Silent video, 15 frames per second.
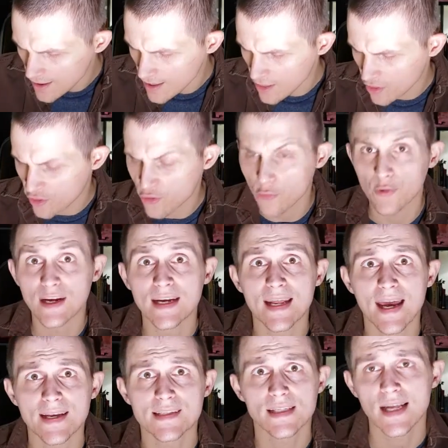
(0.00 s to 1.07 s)
3
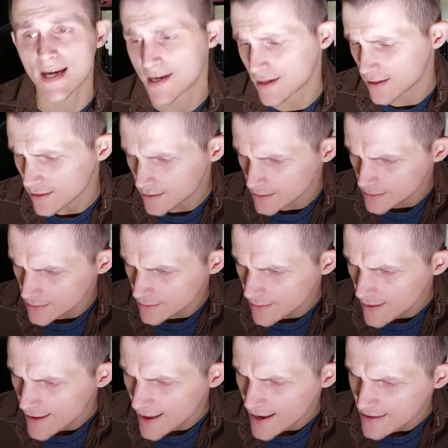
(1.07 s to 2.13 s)
days later,
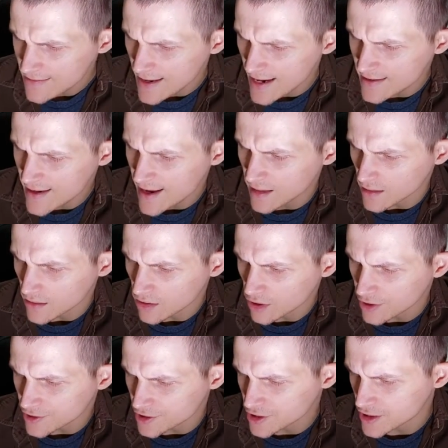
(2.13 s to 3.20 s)
Nene
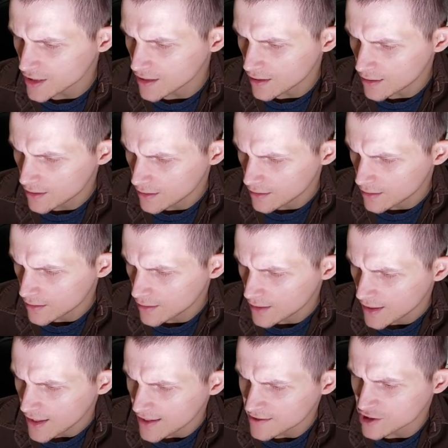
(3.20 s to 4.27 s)
lurched
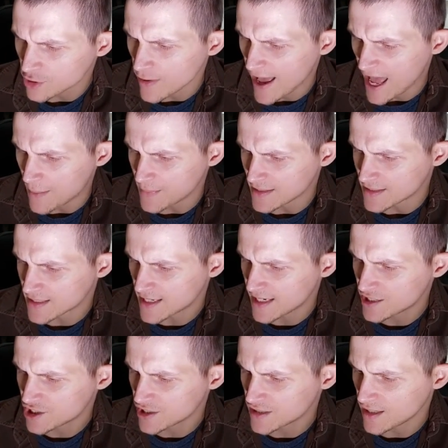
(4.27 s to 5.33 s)
into Amy's
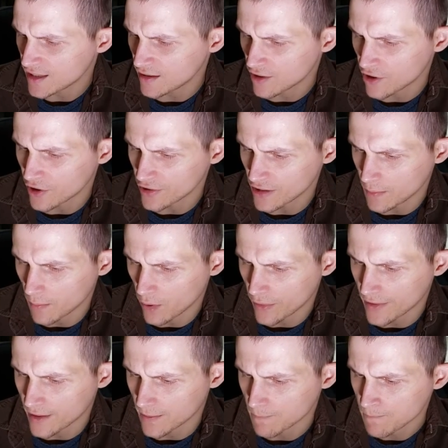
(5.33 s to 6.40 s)
kitchen in the early
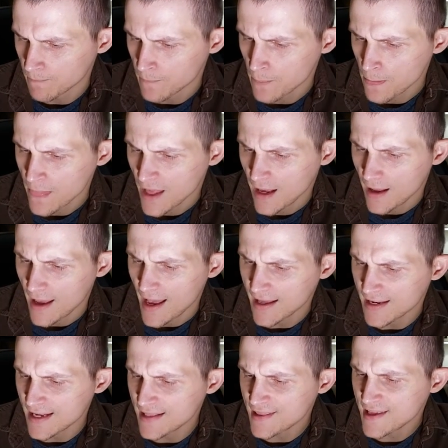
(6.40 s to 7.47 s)
morning, and
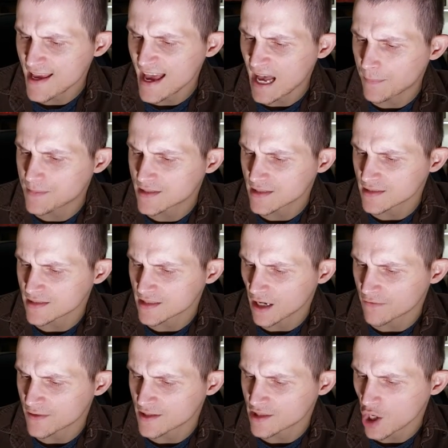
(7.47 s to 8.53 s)
in the absence
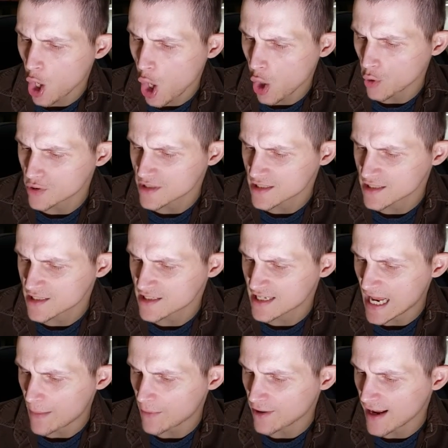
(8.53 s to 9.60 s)
of his host
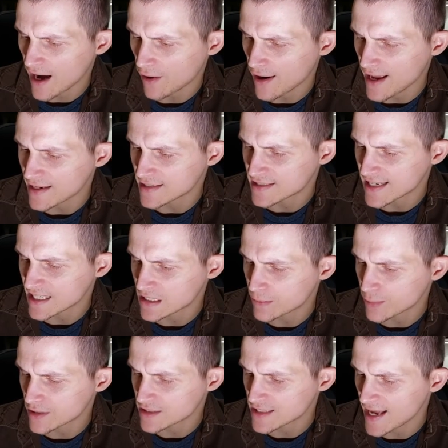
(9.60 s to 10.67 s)
stammered out a
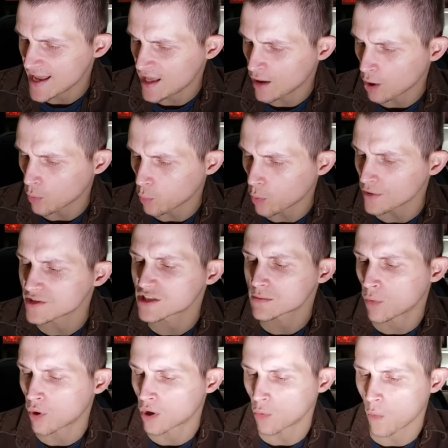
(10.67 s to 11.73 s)
desperate tale once
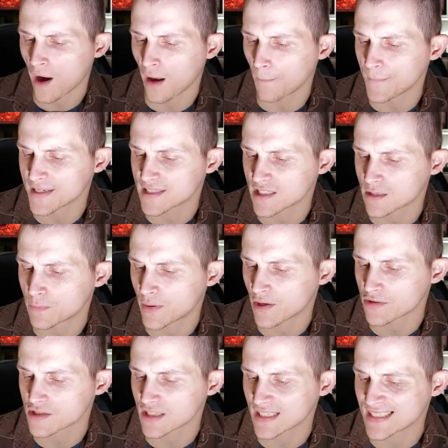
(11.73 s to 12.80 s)
more while Mrs.
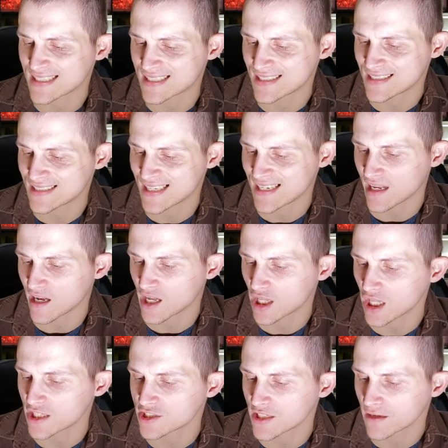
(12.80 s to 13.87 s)
Pierce listened in a
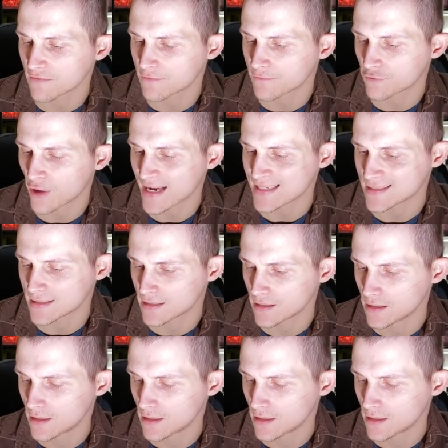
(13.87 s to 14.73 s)
clutching fright.